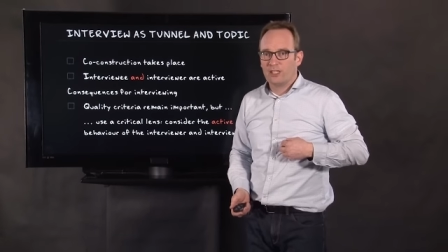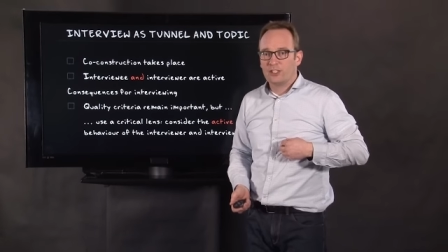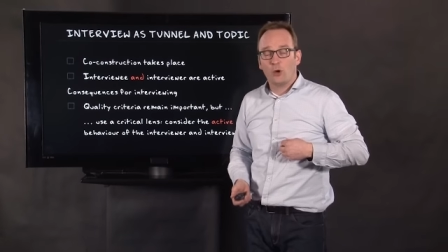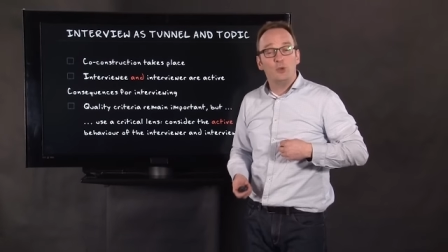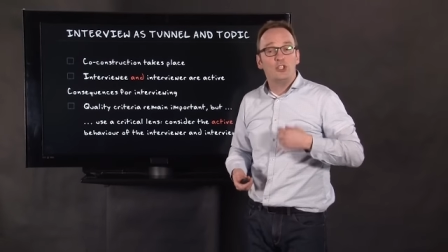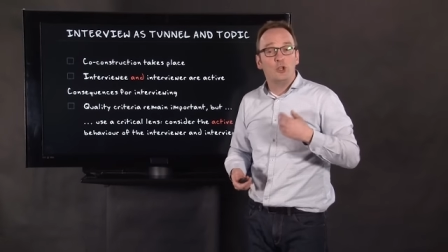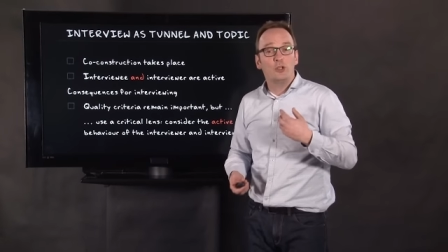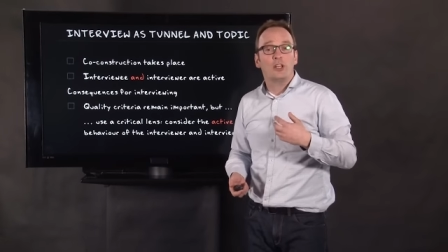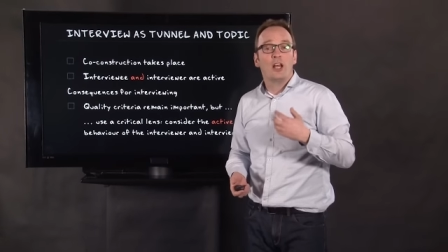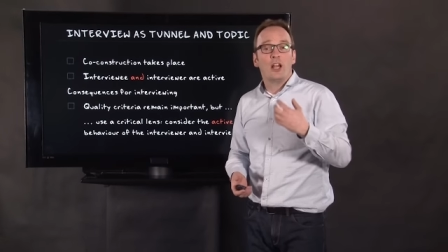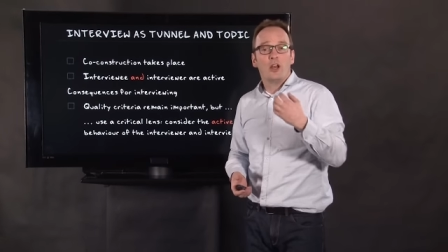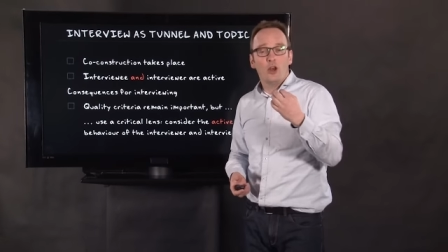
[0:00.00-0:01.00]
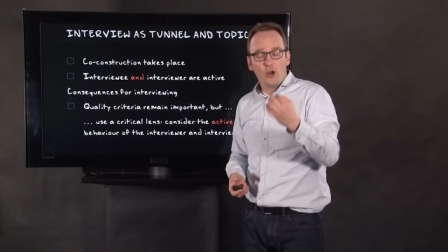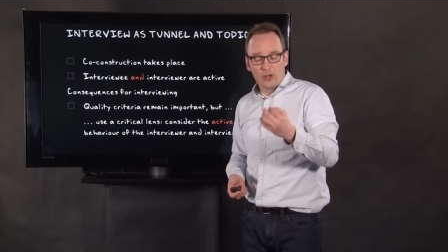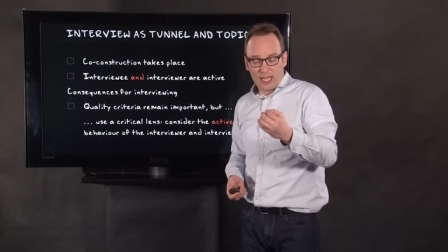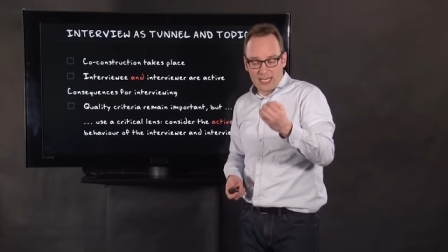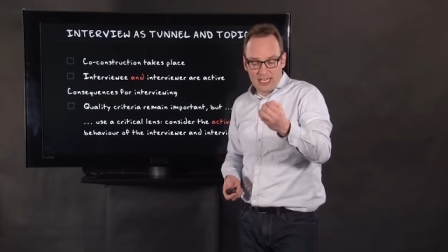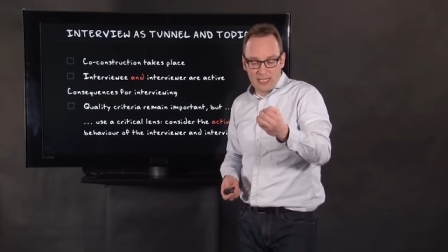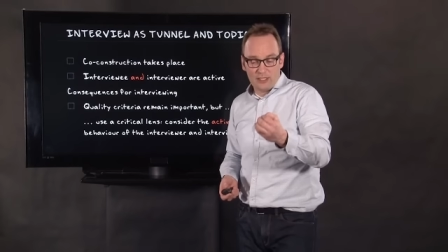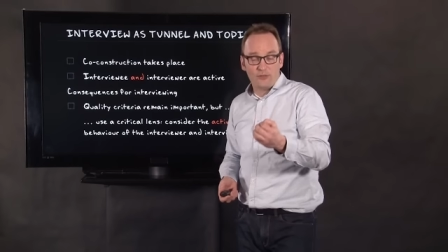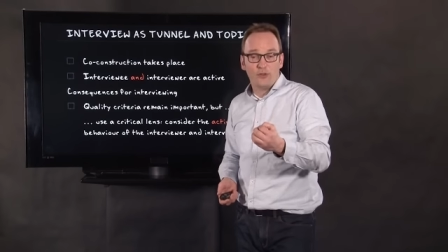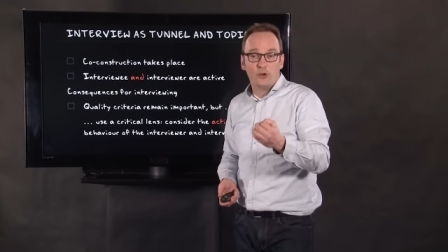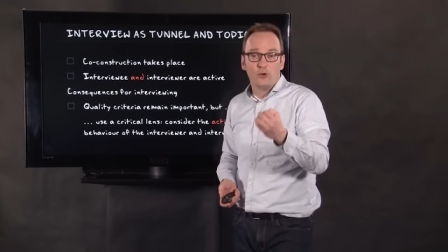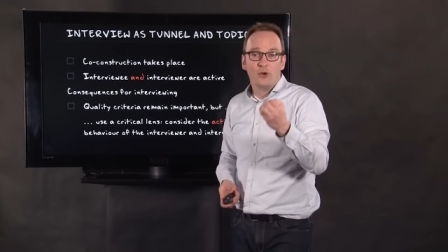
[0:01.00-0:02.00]
So we should look at the
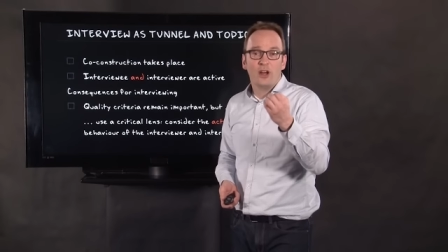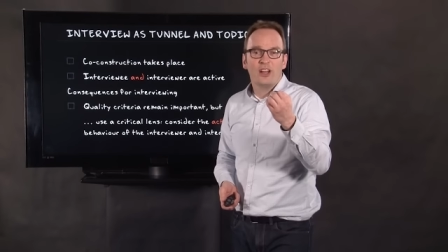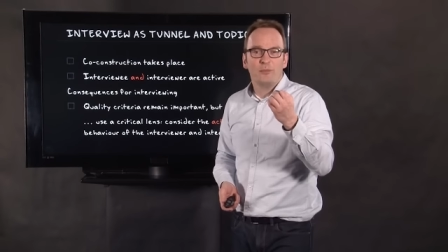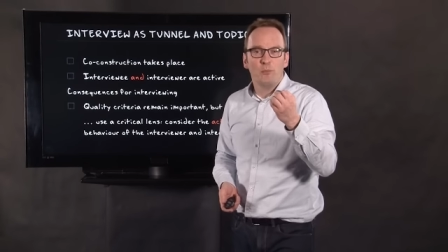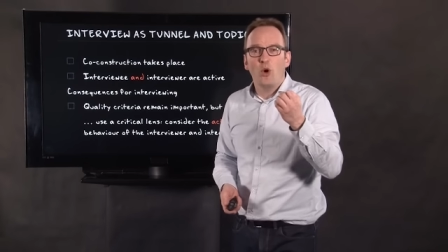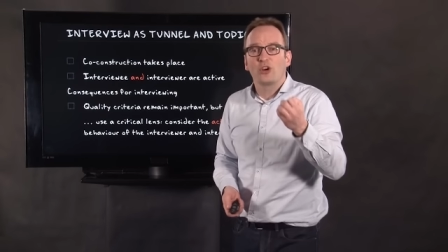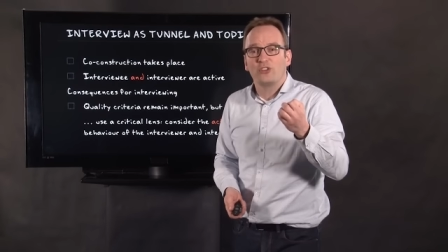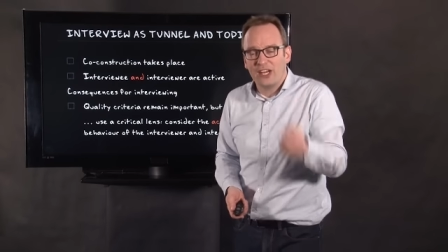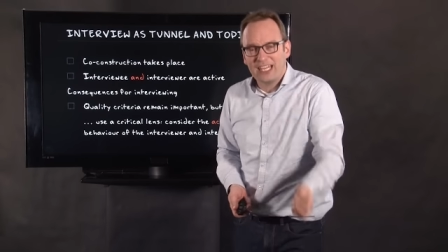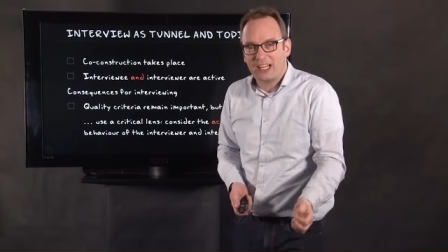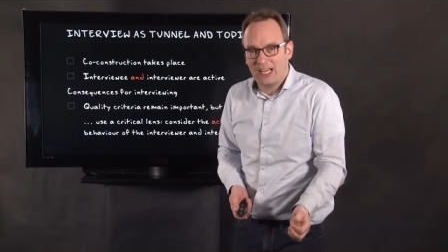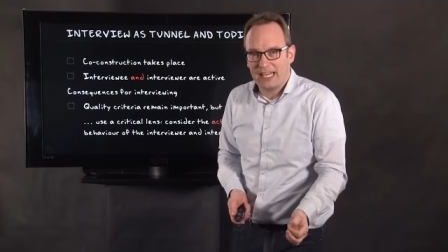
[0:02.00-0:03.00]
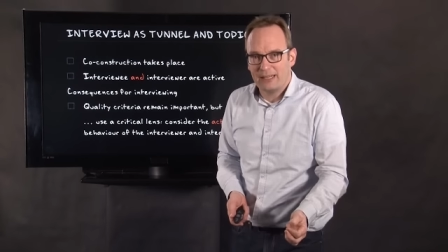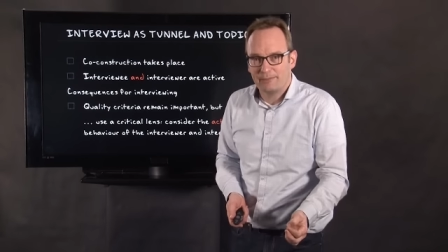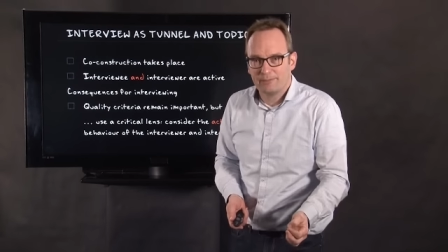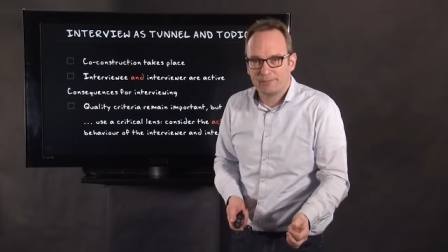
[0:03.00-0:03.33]
interview more critically.